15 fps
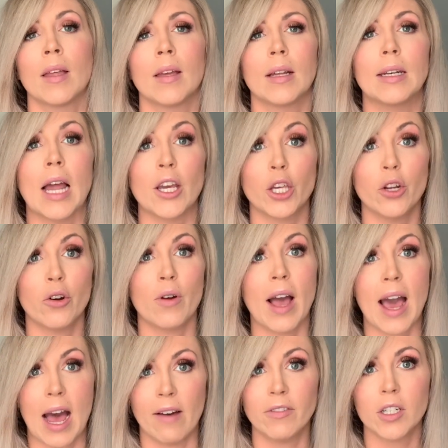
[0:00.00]
Now you don't
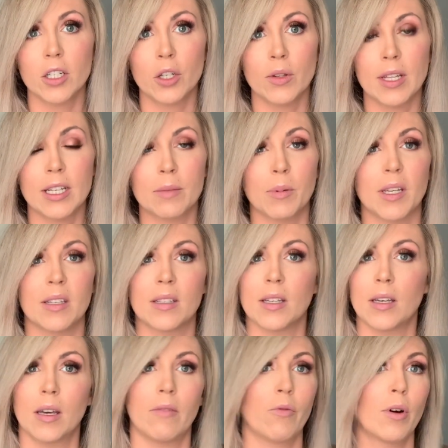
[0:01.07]
have to do this, because
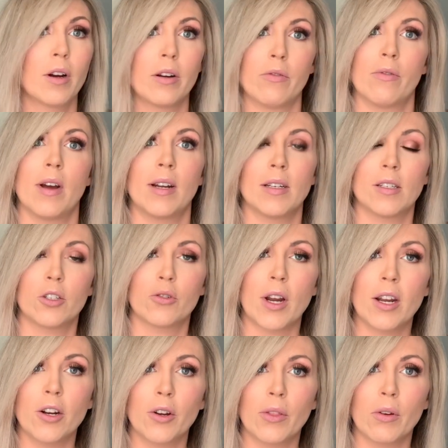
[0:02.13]
if we're gonna run a
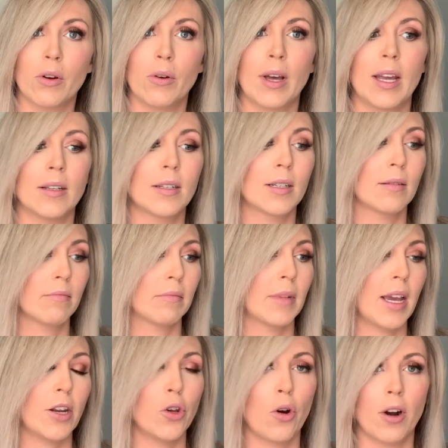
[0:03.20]
straightener through it
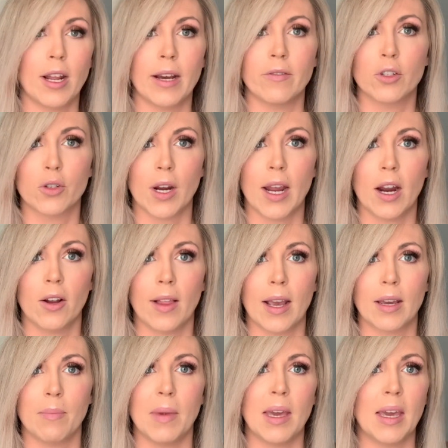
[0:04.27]
and you already have straight hair like
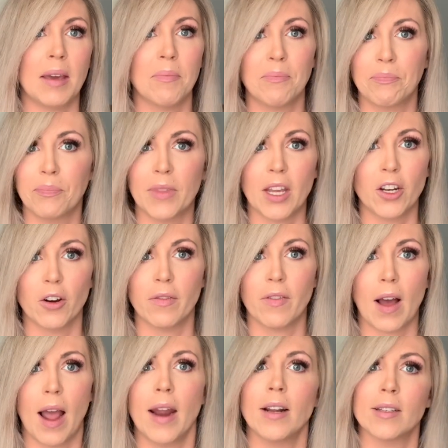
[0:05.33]
me, then you're
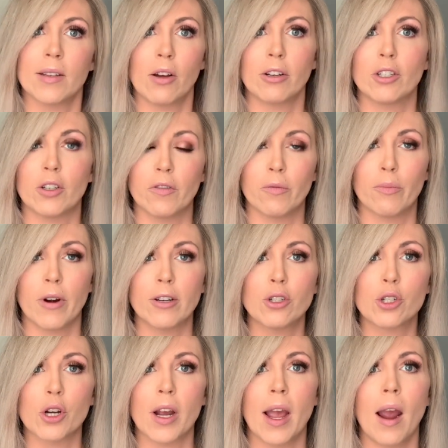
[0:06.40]
fine. As long as you've brushed
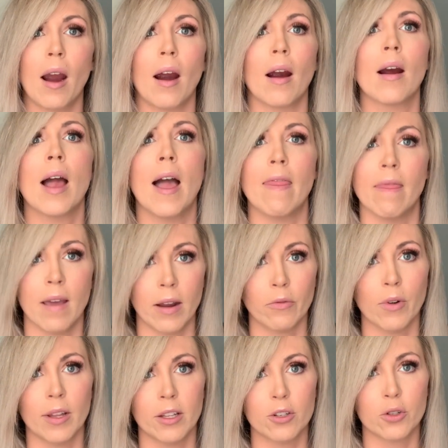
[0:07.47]
your hair and then
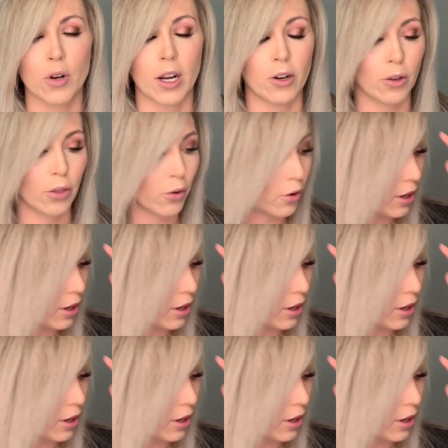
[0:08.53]
run the straightener through it,